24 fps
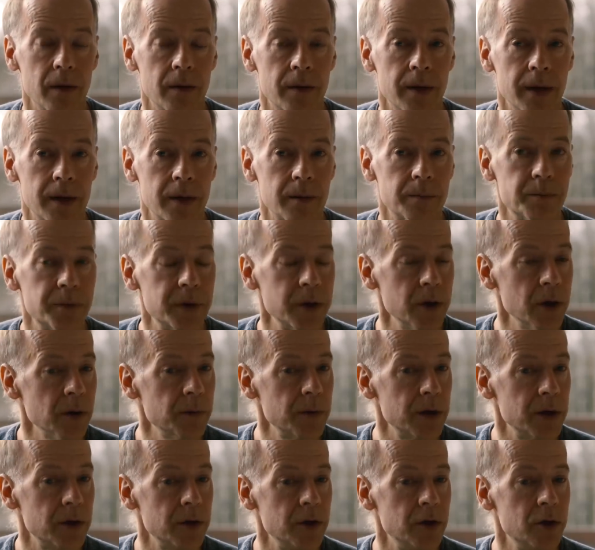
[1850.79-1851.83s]
a
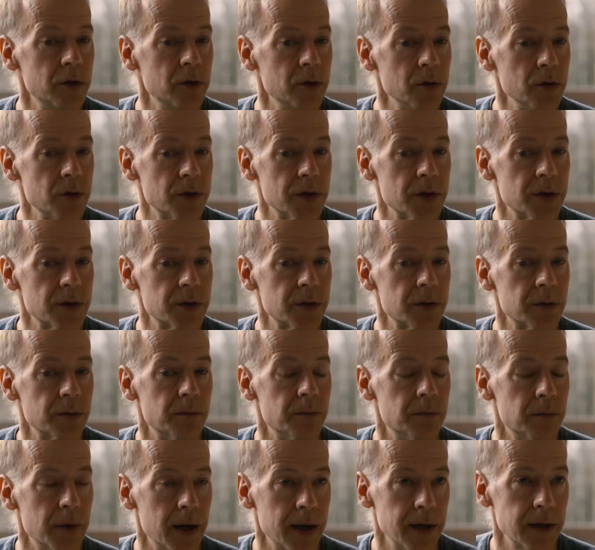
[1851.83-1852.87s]
pyramid uses
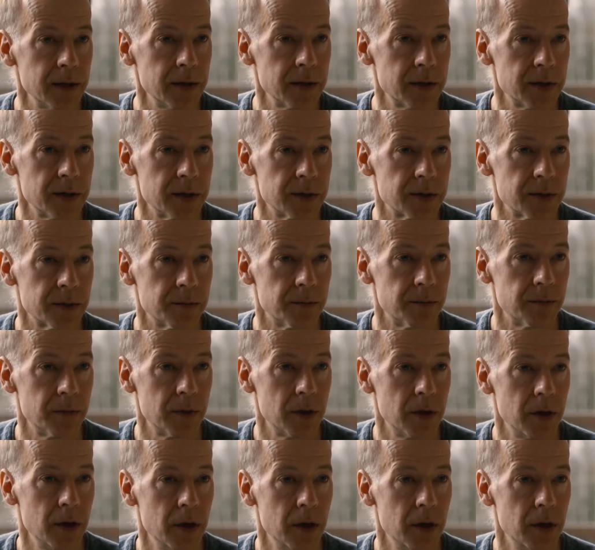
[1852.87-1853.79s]
magnetism